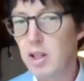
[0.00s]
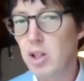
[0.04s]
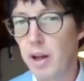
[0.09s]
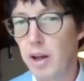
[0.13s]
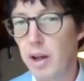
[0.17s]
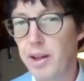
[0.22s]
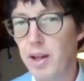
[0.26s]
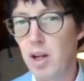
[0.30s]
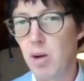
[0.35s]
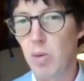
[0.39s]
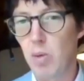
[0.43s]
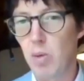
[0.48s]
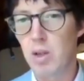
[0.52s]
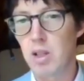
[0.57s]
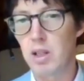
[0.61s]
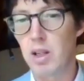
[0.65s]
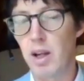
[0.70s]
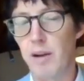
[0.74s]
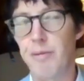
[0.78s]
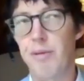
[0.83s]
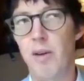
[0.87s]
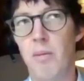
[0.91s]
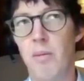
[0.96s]
so. I think it was,
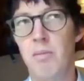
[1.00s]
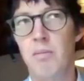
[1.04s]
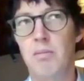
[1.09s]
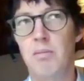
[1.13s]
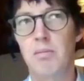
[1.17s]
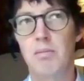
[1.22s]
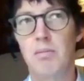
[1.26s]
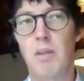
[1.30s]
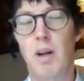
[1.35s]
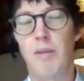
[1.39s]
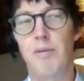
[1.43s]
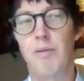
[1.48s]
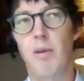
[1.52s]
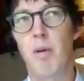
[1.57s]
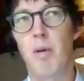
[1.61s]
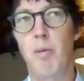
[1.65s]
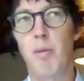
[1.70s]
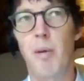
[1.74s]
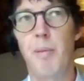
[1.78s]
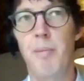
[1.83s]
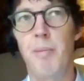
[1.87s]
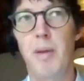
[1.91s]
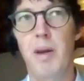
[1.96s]
if I'm
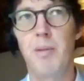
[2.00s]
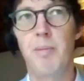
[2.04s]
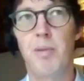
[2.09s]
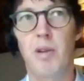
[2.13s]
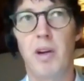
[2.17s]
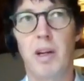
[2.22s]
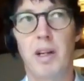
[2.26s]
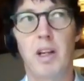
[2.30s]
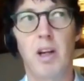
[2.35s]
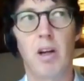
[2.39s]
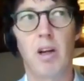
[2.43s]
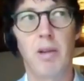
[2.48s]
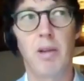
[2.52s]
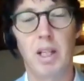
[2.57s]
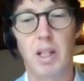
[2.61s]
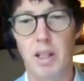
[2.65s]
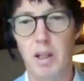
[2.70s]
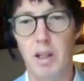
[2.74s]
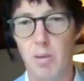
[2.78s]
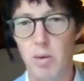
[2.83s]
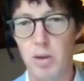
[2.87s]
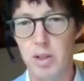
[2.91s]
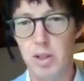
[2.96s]
remembering
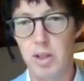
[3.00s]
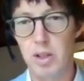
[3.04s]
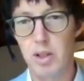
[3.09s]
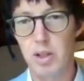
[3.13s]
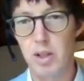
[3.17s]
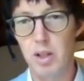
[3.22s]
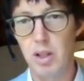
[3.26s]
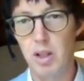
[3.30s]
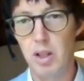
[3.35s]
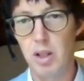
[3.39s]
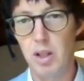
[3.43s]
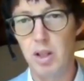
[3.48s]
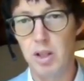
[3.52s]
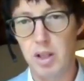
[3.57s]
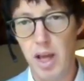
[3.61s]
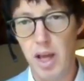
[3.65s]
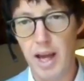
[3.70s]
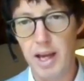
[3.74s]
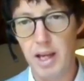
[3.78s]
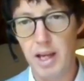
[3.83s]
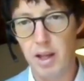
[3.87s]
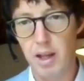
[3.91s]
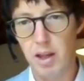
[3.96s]
correctly, it was
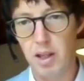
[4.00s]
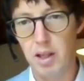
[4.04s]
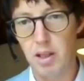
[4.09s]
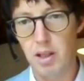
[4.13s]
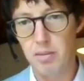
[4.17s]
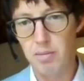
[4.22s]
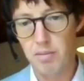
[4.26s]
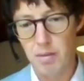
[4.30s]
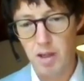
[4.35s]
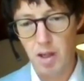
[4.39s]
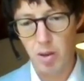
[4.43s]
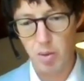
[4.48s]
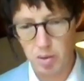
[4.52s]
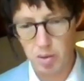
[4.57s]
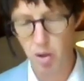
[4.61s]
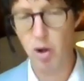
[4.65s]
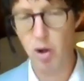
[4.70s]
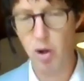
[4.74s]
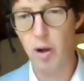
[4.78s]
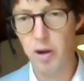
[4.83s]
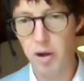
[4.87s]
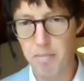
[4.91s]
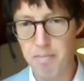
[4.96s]
it was
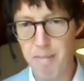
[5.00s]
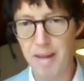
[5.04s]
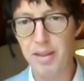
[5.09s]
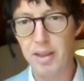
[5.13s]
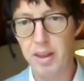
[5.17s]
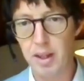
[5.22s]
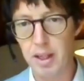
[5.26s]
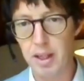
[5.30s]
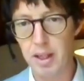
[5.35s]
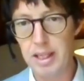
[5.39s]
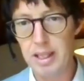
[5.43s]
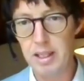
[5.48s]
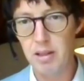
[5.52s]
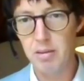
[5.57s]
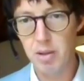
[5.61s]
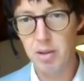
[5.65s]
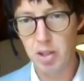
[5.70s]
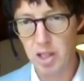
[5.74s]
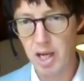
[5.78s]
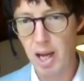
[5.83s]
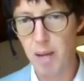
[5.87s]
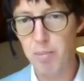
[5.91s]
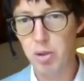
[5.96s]
on a monthly
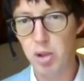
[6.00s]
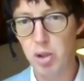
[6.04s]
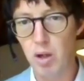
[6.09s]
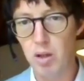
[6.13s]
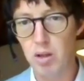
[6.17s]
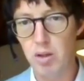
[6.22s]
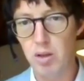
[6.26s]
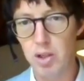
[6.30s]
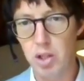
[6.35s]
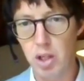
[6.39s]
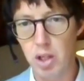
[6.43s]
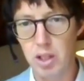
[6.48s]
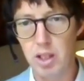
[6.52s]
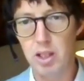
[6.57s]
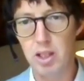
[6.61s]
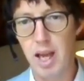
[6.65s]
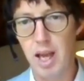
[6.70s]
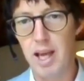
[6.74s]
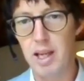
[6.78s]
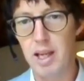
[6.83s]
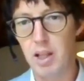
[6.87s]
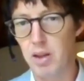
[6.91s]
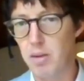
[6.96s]
snapshot. So you'd
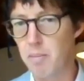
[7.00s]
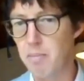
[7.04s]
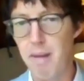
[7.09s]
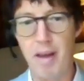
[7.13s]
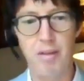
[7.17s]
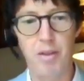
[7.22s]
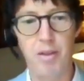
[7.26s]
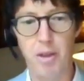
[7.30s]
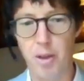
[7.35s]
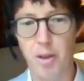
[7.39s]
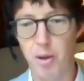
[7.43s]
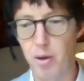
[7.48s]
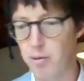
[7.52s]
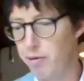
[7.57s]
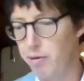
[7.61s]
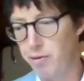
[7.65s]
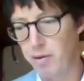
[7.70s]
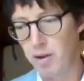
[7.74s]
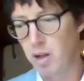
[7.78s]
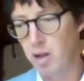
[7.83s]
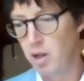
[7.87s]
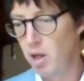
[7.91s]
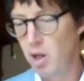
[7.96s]
take the month
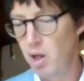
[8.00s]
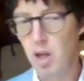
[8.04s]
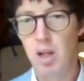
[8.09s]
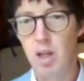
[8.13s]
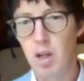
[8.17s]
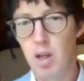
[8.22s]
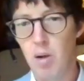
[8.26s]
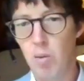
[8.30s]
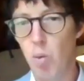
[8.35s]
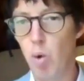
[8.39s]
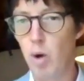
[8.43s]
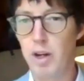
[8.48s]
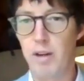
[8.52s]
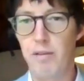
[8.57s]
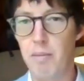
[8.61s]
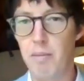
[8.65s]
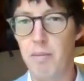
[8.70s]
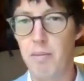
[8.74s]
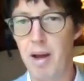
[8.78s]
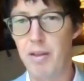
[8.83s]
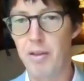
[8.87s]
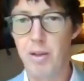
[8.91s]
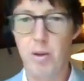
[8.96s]
of whatever
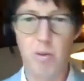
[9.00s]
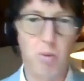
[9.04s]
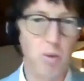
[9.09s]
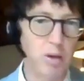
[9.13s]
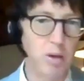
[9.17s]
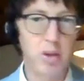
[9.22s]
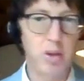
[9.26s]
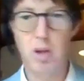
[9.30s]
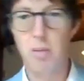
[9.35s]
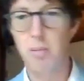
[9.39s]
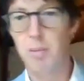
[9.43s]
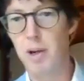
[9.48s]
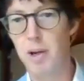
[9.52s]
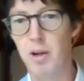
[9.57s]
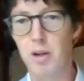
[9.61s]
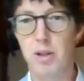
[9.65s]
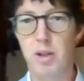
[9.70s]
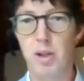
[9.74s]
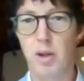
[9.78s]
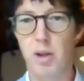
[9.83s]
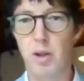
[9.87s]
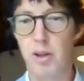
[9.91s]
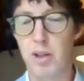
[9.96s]
month it was, compare
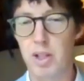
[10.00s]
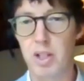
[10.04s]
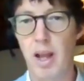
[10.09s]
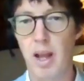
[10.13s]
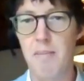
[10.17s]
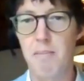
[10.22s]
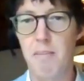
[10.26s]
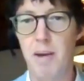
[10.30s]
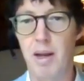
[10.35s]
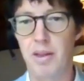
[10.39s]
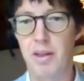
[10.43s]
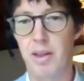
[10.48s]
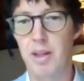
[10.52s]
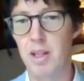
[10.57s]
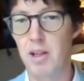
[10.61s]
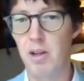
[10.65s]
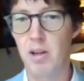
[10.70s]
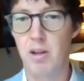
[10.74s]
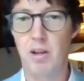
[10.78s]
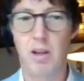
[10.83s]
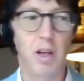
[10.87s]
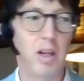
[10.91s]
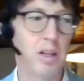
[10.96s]
it to the same month a
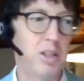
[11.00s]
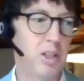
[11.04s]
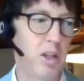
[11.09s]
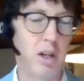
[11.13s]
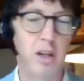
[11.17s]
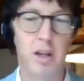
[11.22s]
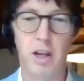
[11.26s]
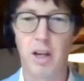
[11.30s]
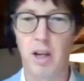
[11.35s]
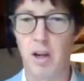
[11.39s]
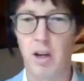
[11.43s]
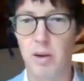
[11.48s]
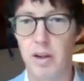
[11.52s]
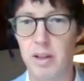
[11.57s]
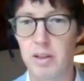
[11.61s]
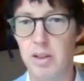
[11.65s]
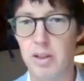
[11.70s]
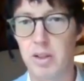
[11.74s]
year ago. So I don't know,